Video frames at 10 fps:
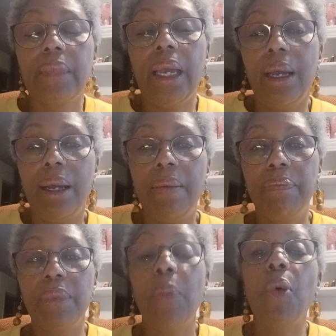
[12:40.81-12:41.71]

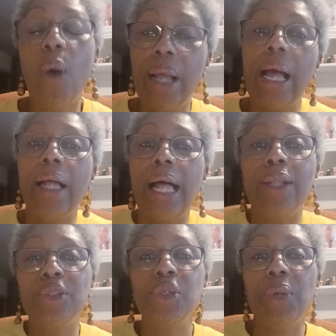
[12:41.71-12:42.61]
Um, well, I,
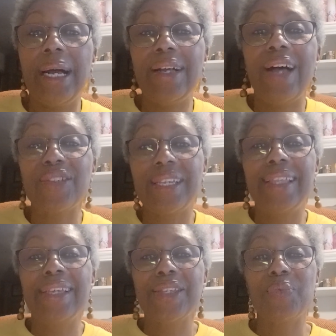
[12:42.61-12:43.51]
will do. I'll, I'll say
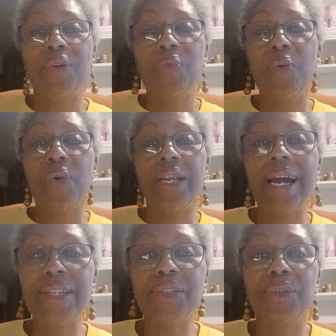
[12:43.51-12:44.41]
this: when we were in
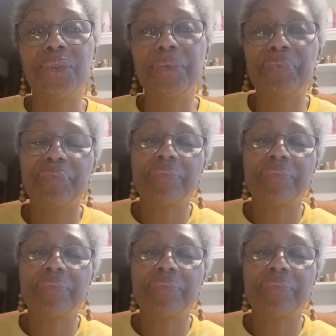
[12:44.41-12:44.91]
high school,